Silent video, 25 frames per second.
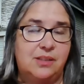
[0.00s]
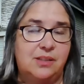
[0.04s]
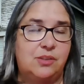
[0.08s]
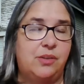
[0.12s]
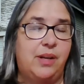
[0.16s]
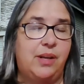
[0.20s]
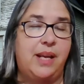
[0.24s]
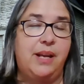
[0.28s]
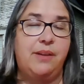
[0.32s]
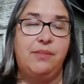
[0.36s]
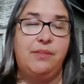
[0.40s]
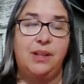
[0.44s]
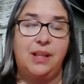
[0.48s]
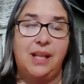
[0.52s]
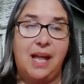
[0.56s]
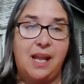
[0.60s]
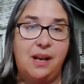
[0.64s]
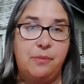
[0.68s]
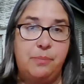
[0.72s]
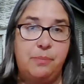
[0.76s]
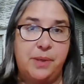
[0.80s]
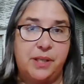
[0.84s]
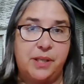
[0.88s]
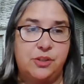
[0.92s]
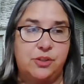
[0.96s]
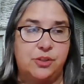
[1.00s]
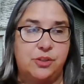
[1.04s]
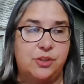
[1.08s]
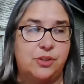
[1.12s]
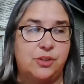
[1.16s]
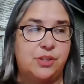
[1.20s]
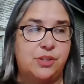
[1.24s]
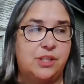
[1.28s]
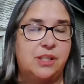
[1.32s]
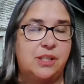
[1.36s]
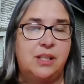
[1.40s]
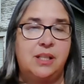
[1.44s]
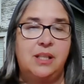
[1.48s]
So I have a lot of
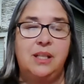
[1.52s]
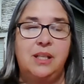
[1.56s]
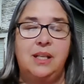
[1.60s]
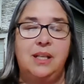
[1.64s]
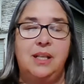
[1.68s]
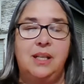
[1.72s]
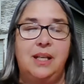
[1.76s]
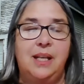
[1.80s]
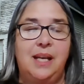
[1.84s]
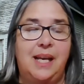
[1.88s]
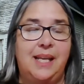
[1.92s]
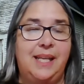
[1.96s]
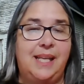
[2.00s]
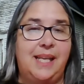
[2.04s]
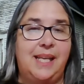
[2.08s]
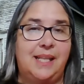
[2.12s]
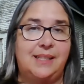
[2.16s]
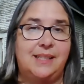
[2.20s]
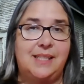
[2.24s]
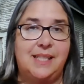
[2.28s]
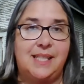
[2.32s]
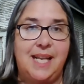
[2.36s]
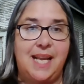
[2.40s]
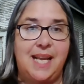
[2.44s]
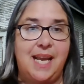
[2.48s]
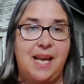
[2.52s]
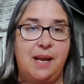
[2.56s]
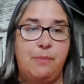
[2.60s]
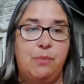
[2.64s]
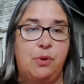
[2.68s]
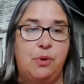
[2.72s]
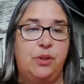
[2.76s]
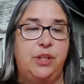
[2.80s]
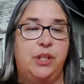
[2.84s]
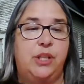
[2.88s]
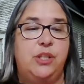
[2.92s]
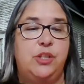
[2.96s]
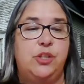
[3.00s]
pictures. Again, today I'm
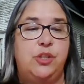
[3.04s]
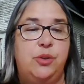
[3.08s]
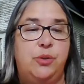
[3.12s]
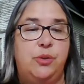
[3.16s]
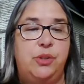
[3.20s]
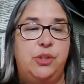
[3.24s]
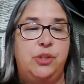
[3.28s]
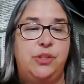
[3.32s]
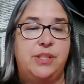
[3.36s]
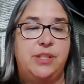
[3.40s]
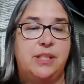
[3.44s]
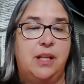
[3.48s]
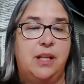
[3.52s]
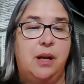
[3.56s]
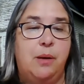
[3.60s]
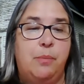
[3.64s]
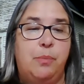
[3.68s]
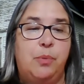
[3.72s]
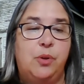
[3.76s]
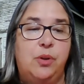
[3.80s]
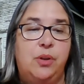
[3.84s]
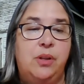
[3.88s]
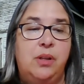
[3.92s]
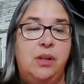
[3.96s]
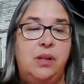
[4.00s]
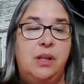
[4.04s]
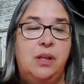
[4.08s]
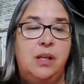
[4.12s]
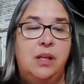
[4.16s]
only going to show you just a couple.